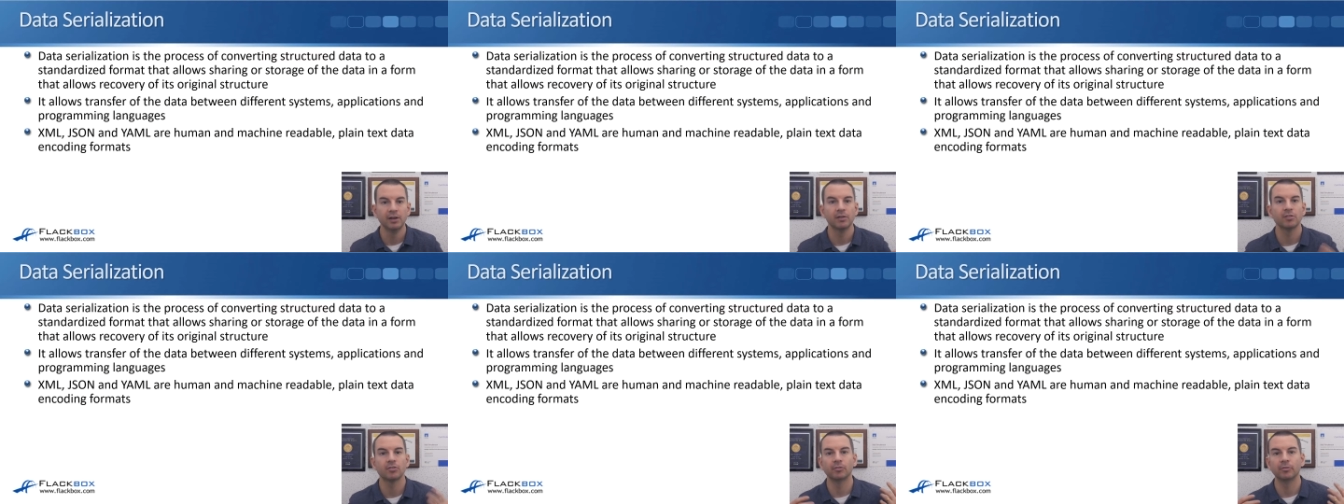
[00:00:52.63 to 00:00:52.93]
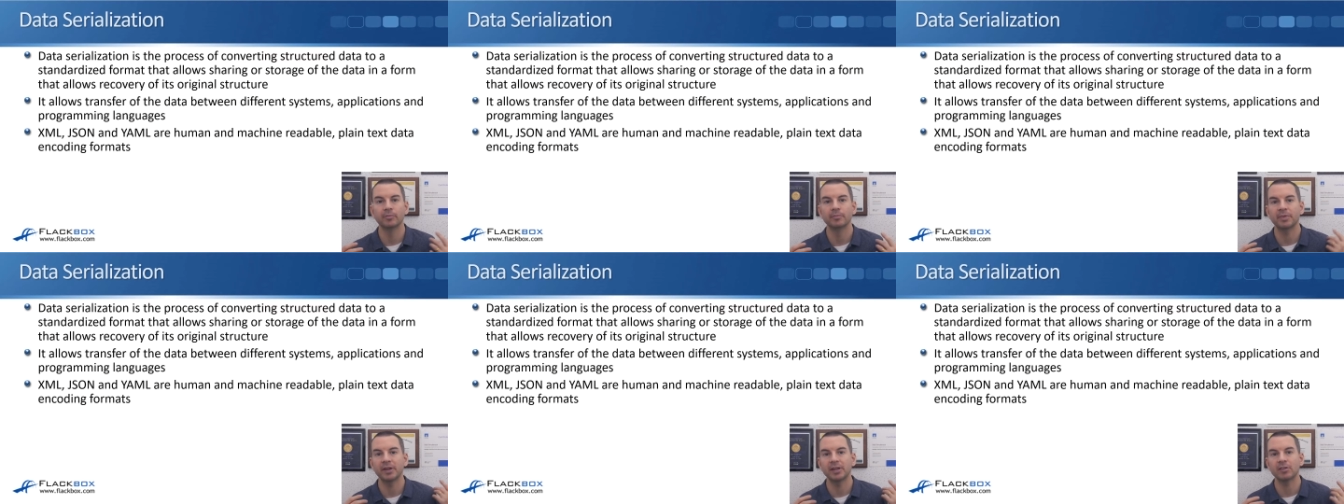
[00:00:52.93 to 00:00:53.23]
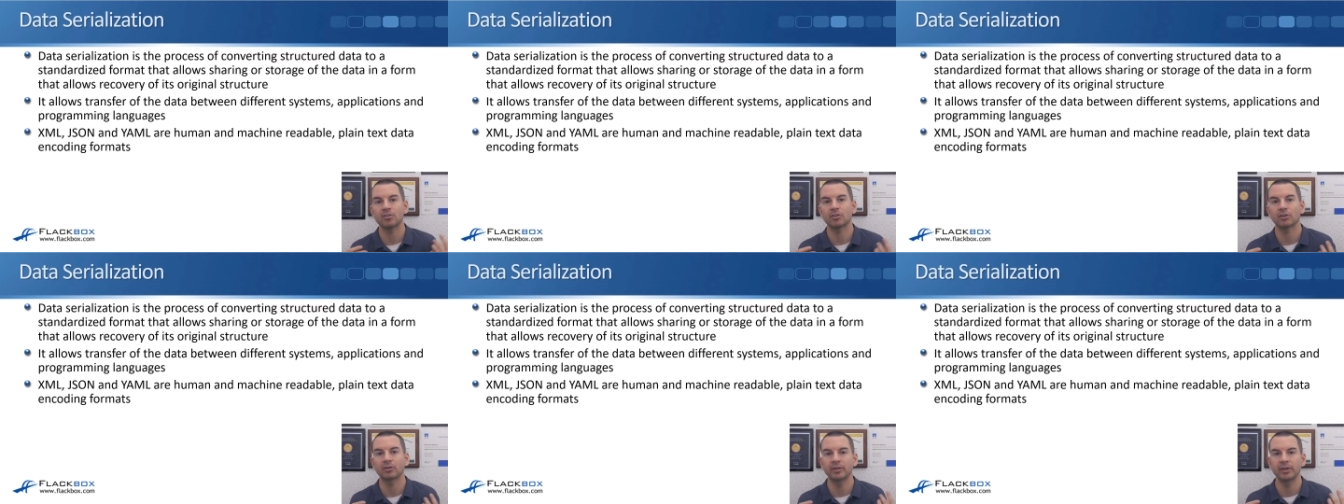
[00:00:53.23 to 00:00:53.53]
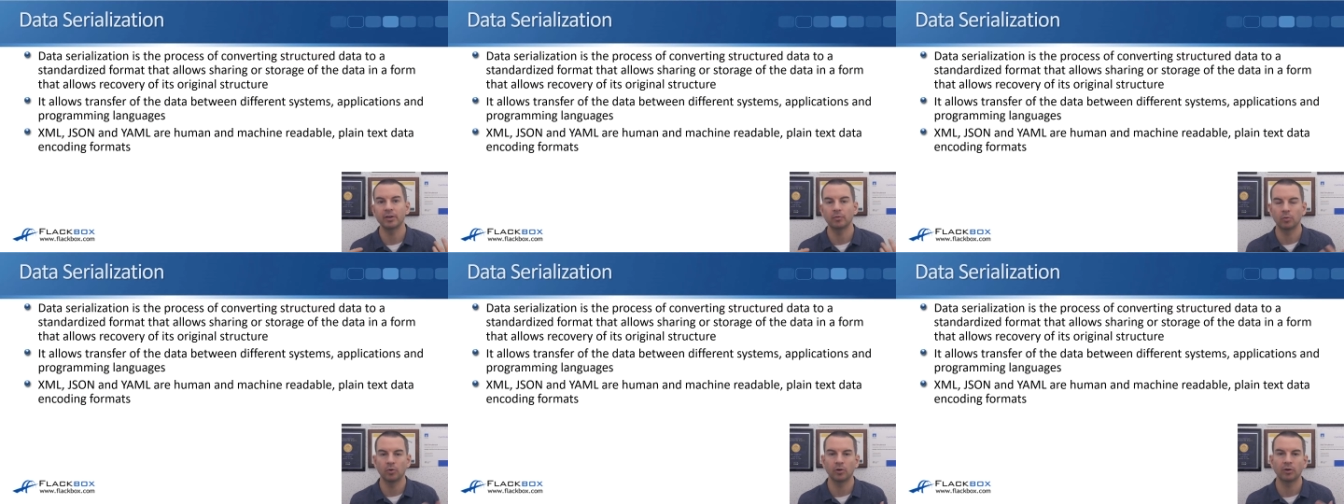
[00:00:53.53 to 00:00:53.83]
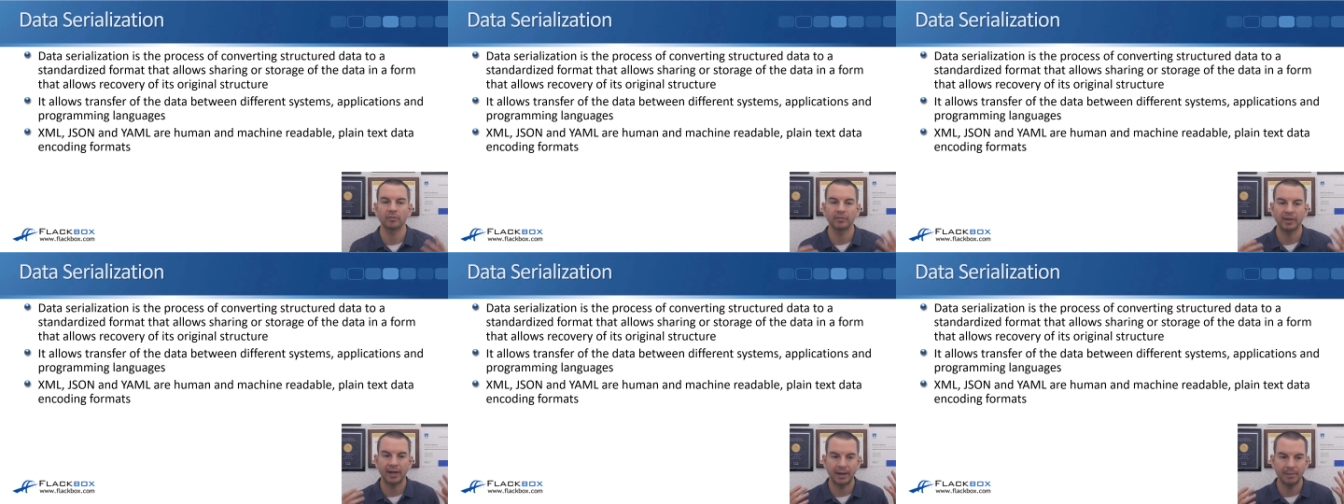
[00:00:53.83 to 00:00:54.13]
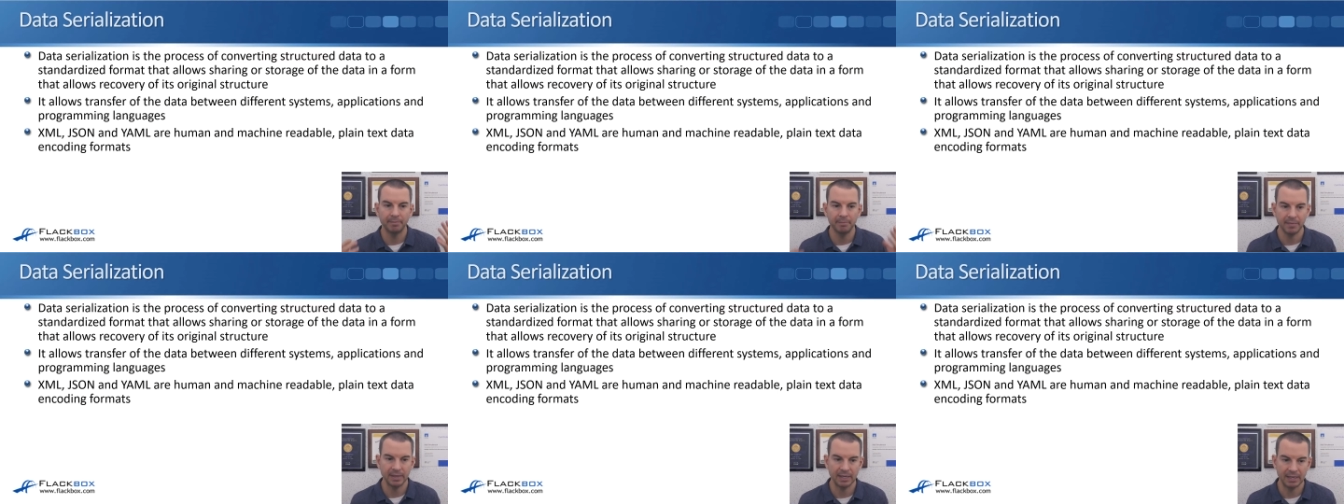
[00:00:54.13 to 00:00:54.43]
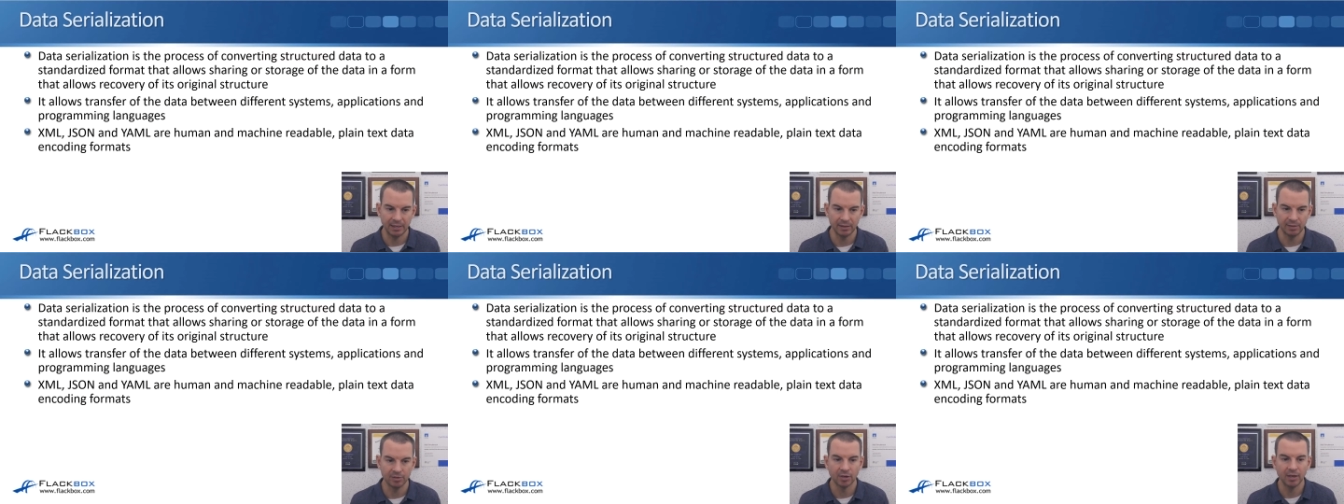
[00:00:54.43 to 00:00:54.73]
So basically what that
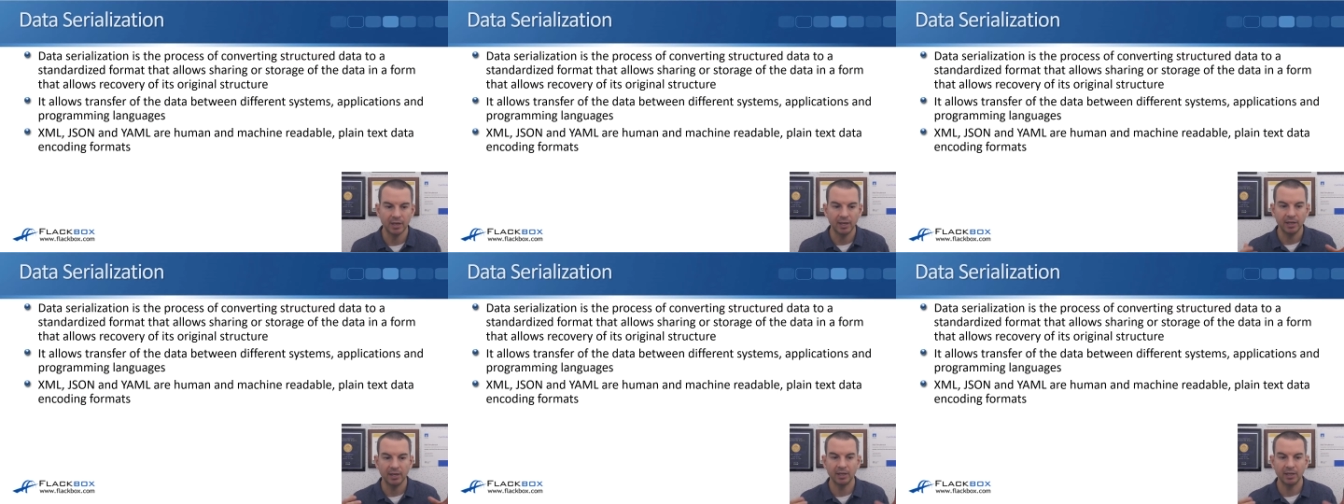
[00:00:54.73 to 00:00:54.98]
means